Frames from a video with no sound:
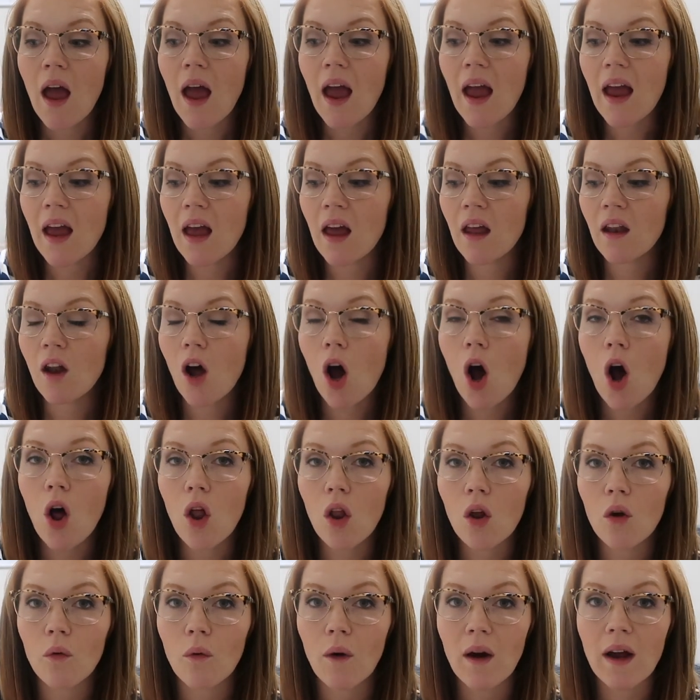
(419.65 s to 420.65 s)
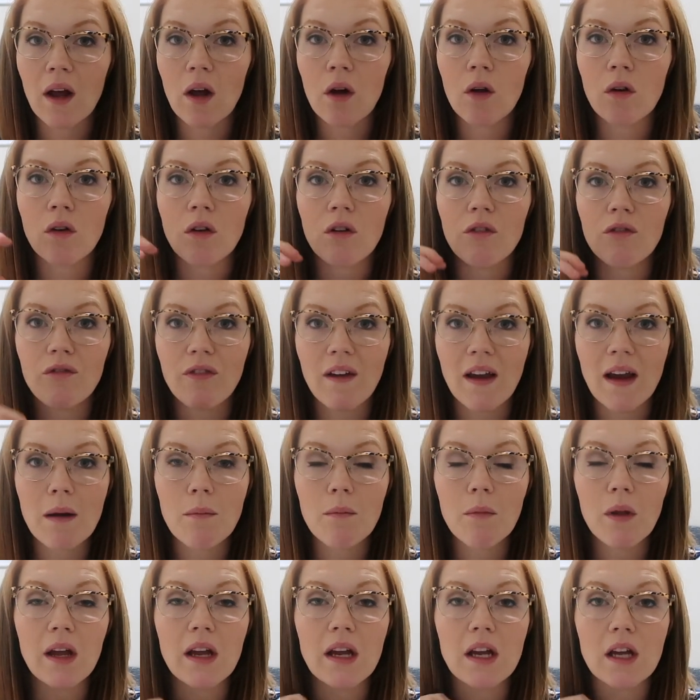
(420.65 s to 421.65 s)
an all-around
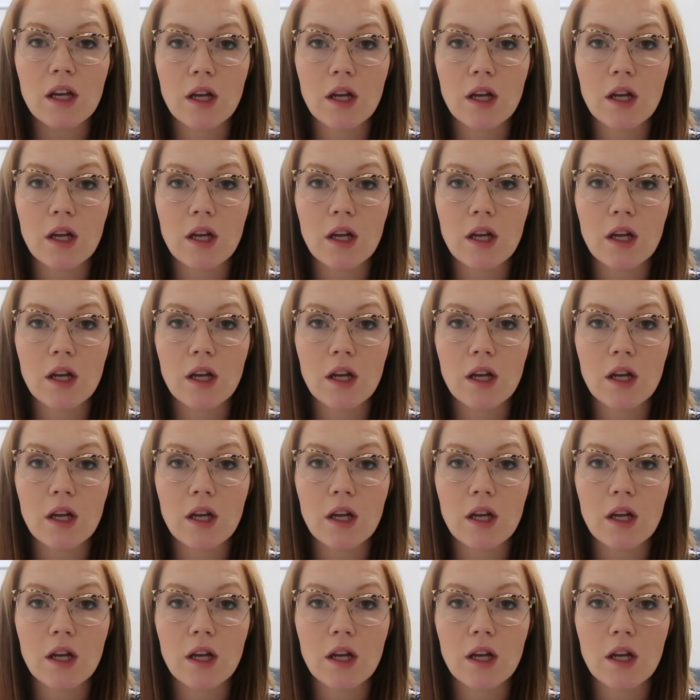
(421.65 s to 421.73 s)
family